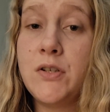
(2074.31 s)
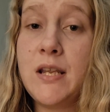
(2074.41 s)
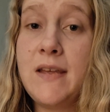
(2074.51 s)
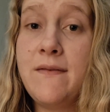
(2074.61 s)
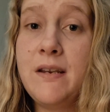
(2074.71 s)

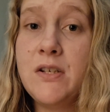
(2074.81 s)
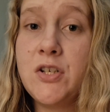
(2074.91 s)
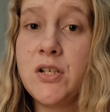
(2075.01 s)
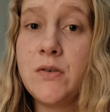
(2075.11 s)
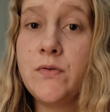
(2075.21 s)
even
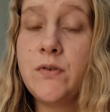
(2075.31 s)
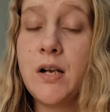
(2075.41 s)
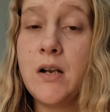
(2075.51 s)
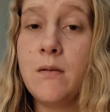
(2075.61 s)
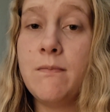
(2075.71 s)

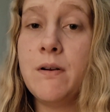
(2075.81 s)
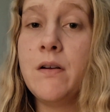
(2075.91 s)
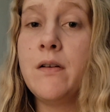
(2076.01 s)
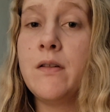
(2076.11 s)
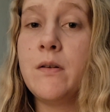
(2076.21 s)
children, or
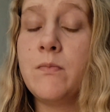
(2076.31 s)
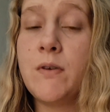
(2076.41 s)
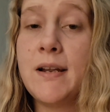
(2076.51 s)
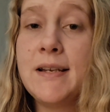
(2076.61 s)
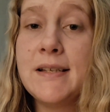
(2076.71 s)
birth, or
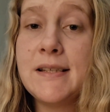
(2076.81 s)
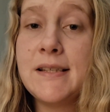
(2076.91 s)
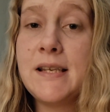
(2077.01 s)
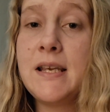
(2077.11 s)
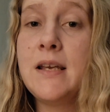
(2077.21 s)

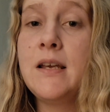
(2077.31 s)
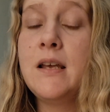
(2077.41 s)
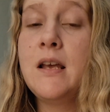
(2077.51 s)
pregnancy.